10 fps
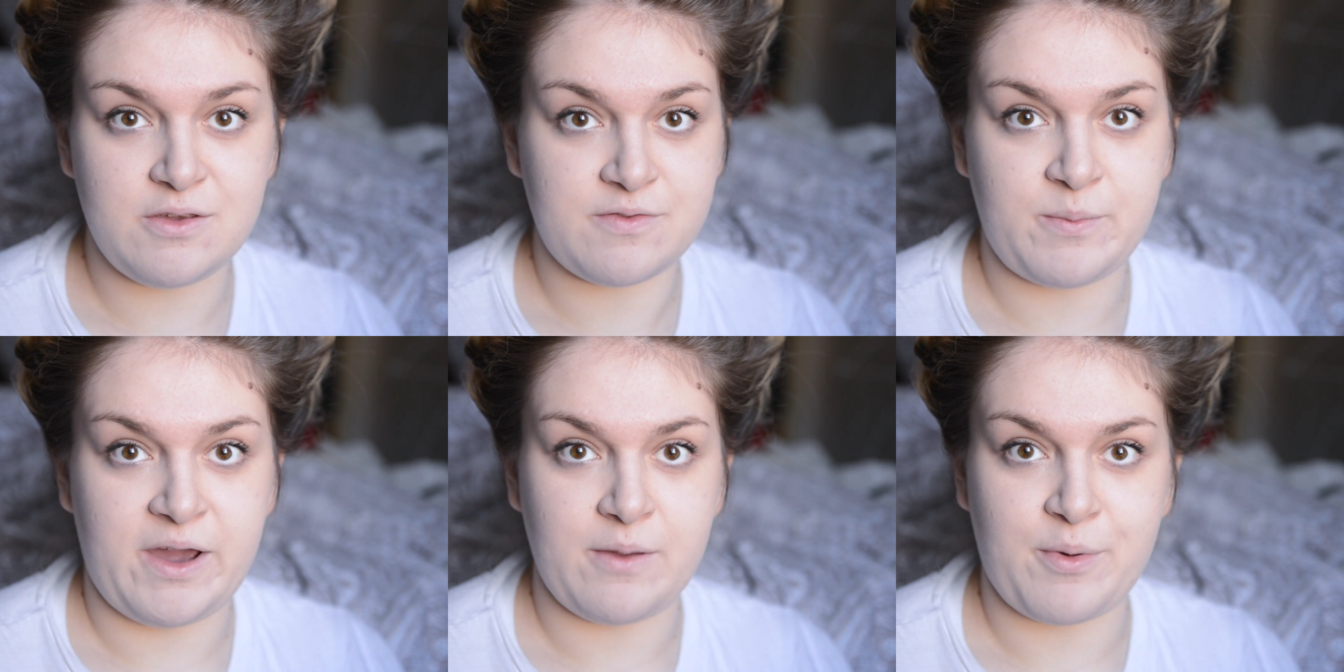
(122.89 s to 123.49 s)
use for
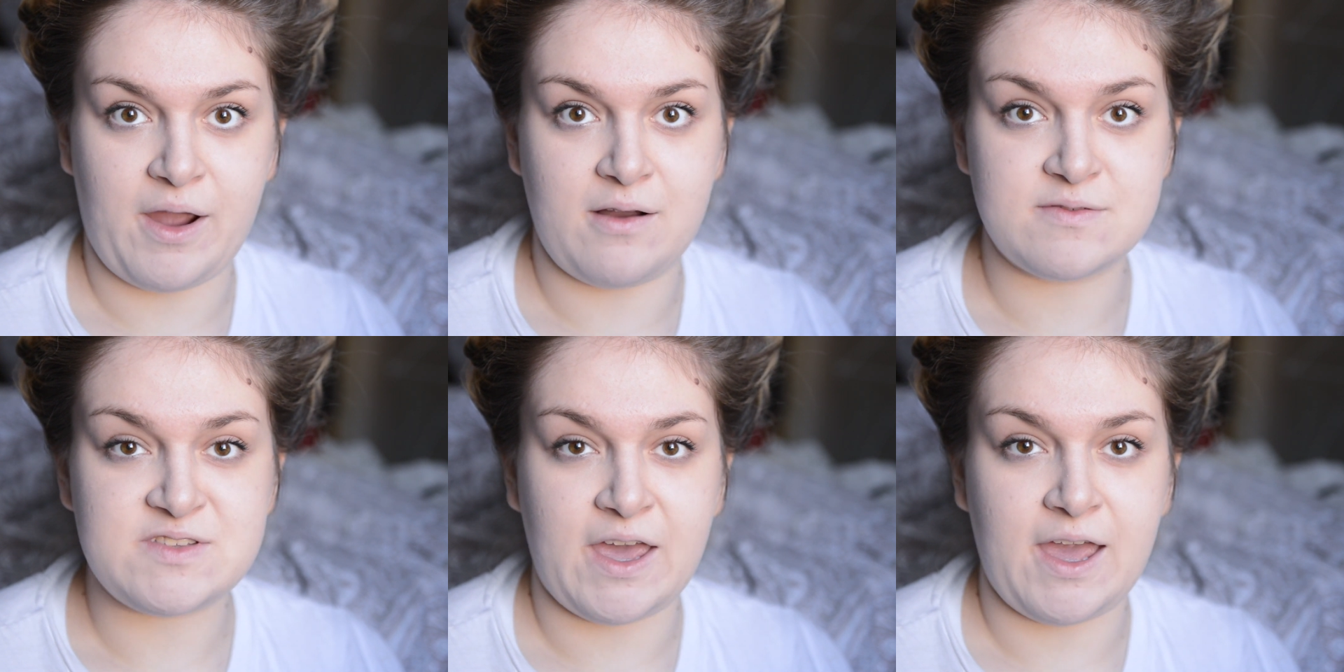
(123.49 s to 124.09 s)
my
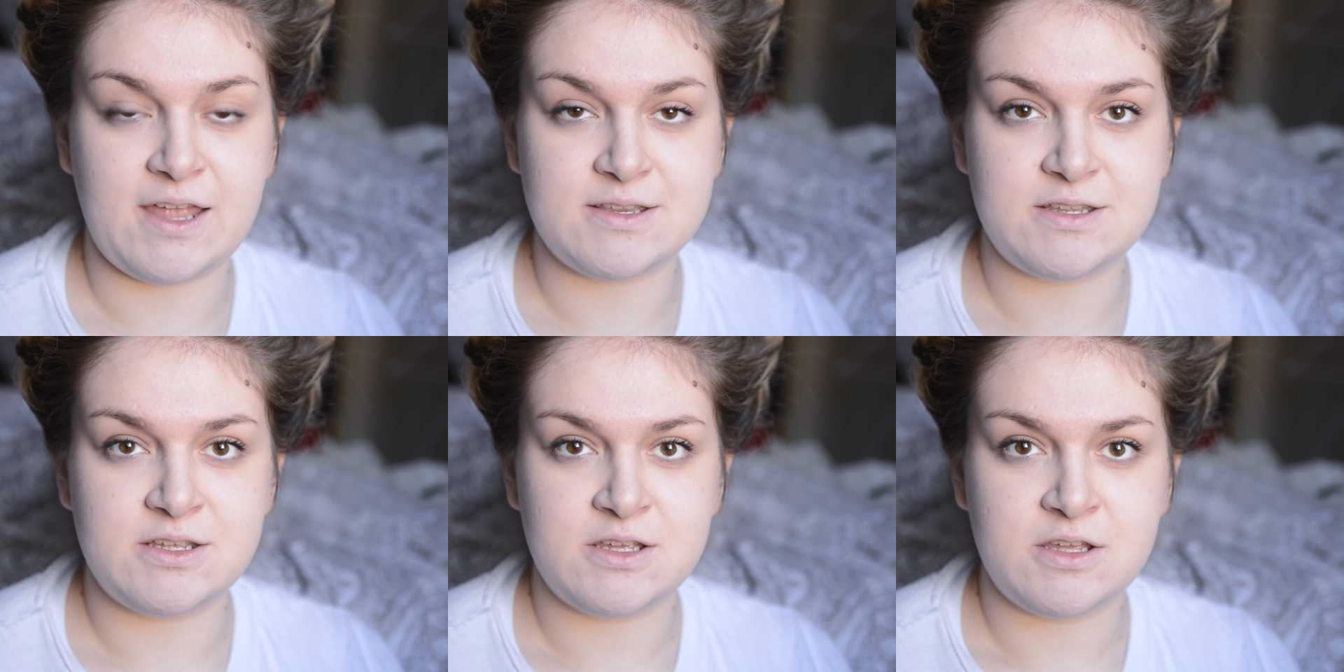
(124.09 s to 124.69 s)
eyebrows,
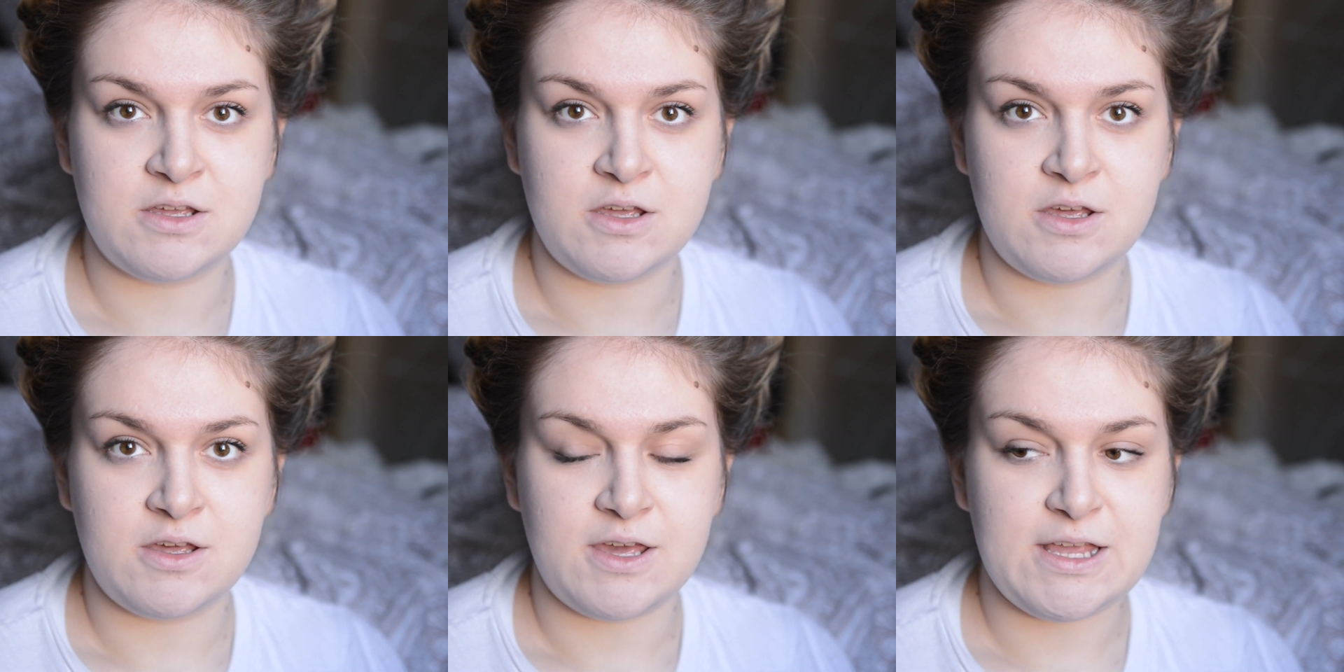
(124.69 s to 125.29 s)
and
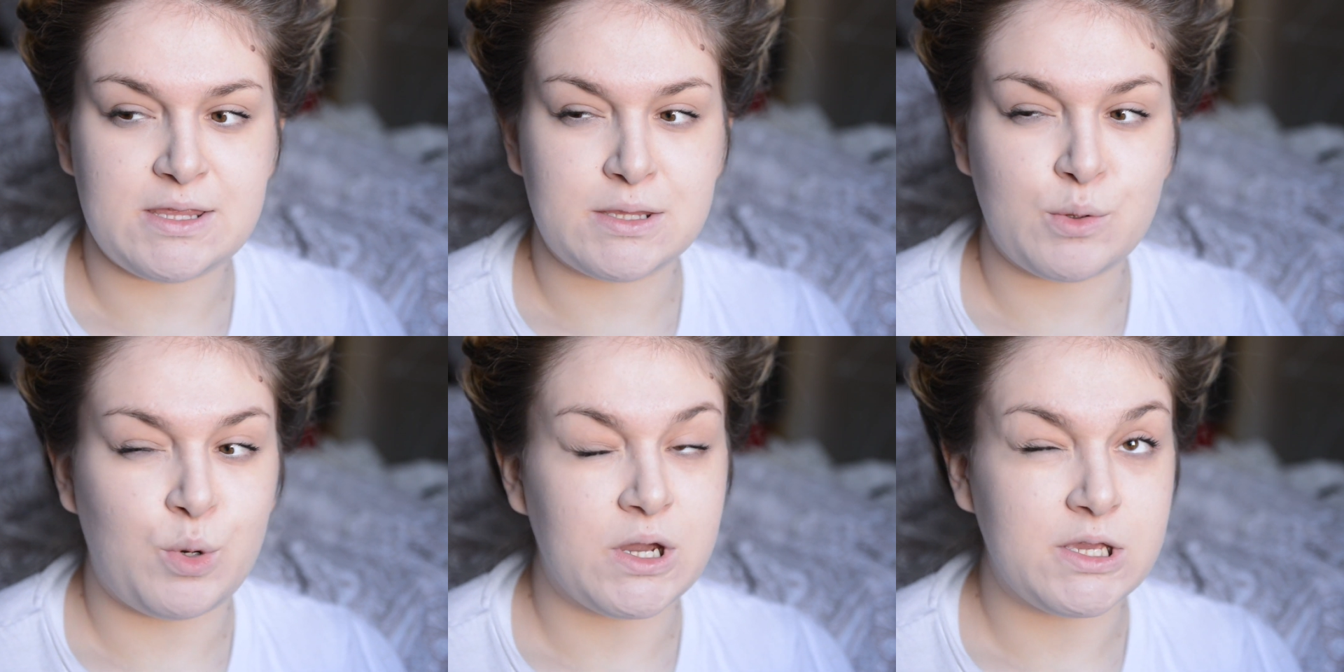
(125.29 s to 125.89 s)
it's
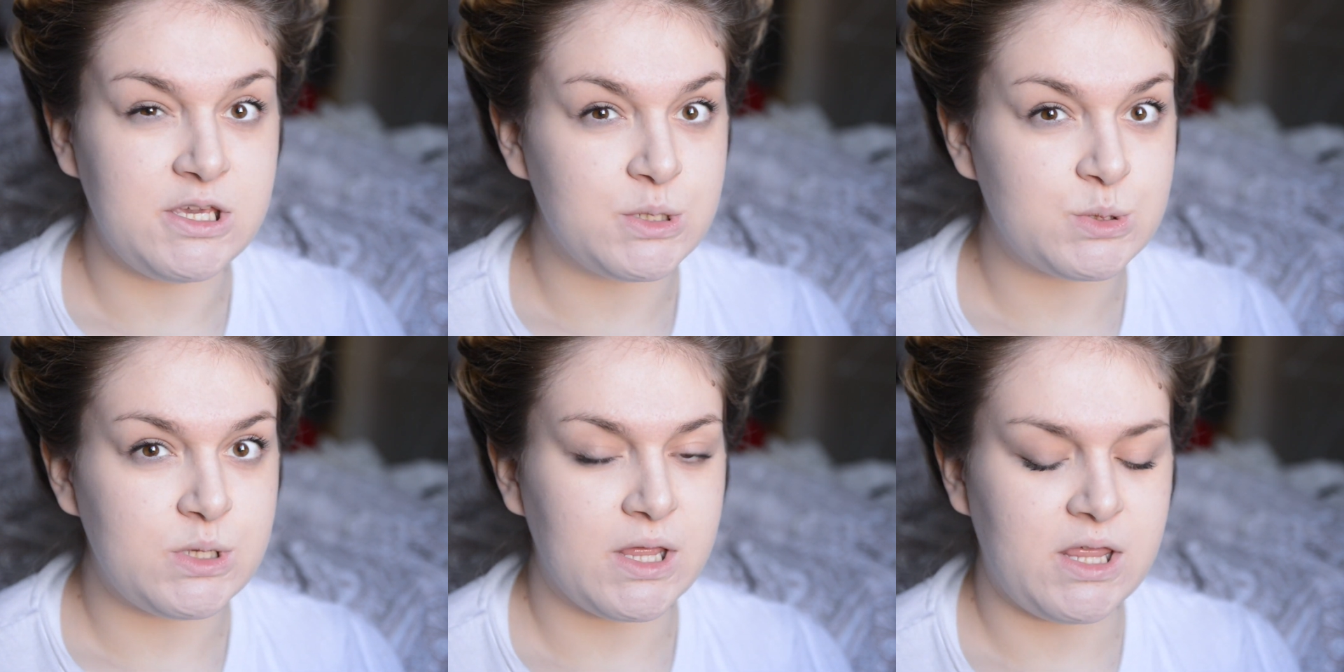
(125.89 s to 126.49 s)
quite
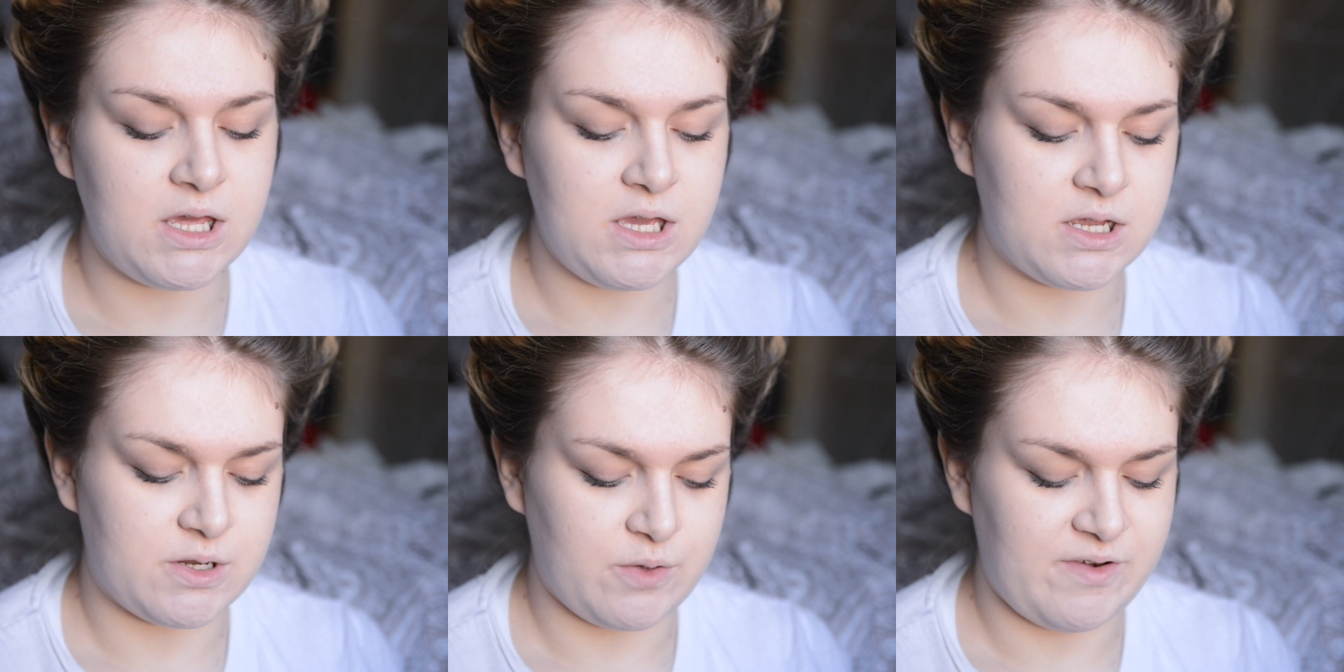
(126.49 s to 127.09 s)
unusual I think, I
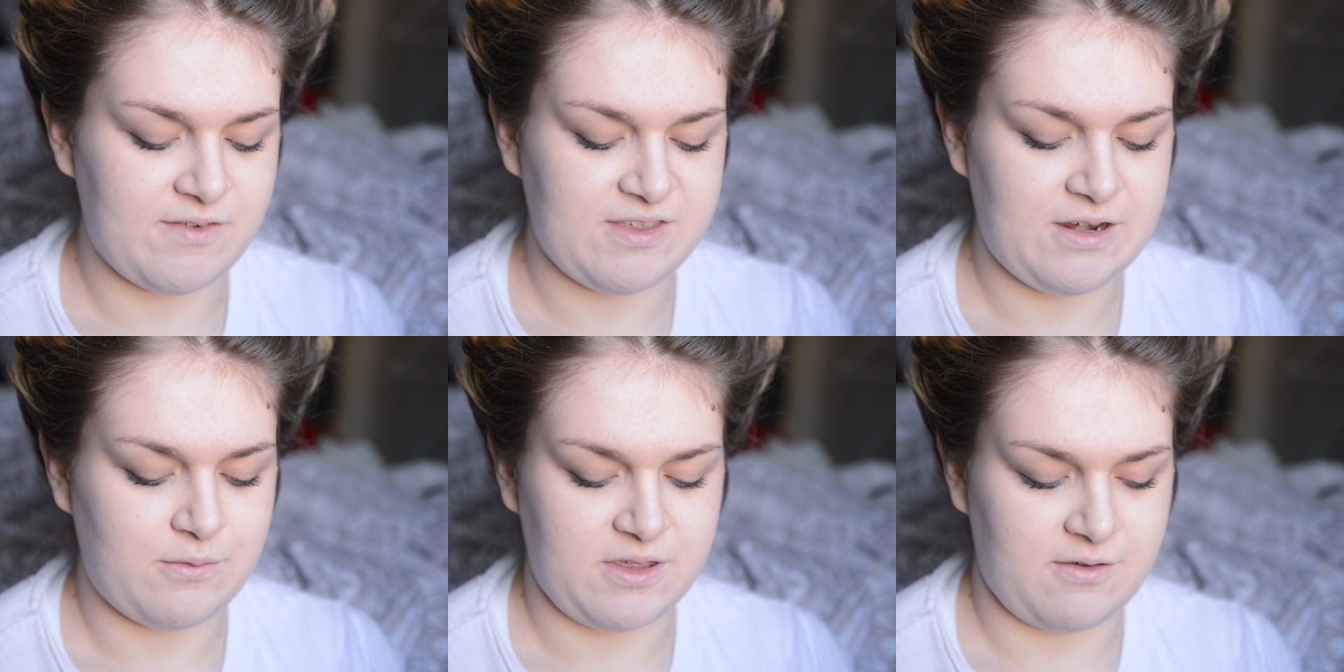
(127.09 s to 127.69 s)
don't know, I've never seen
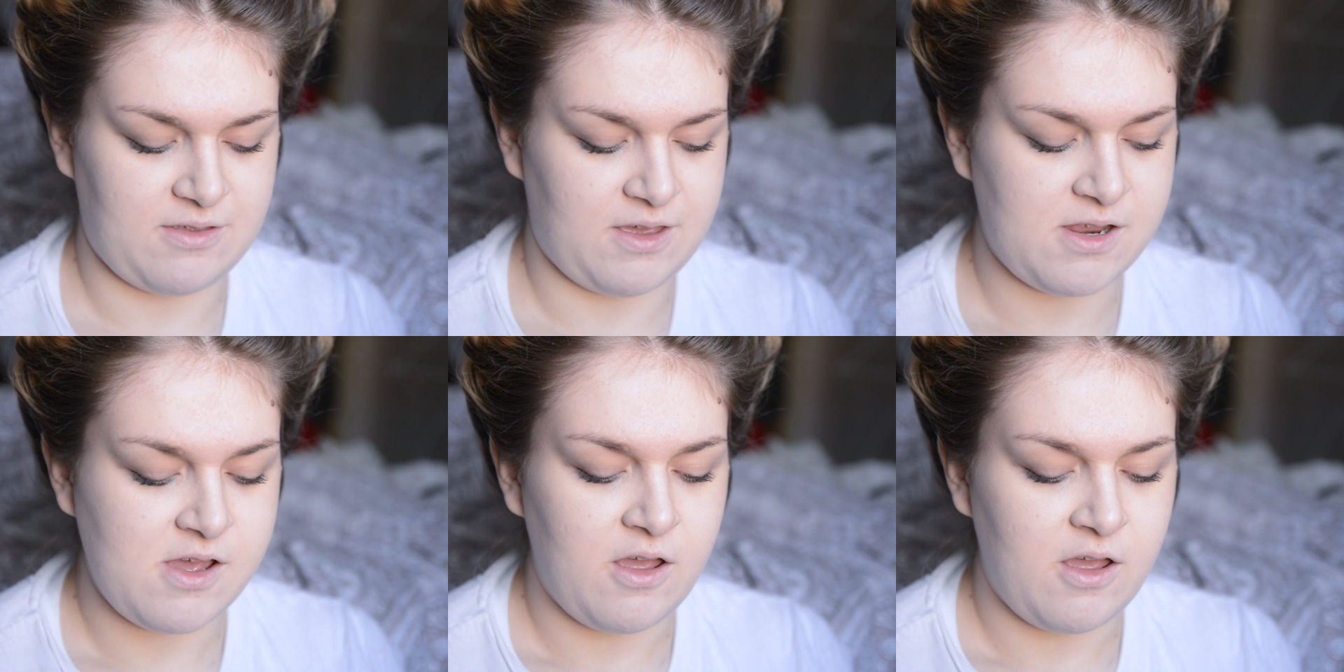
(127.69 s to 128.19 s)
anyone use it,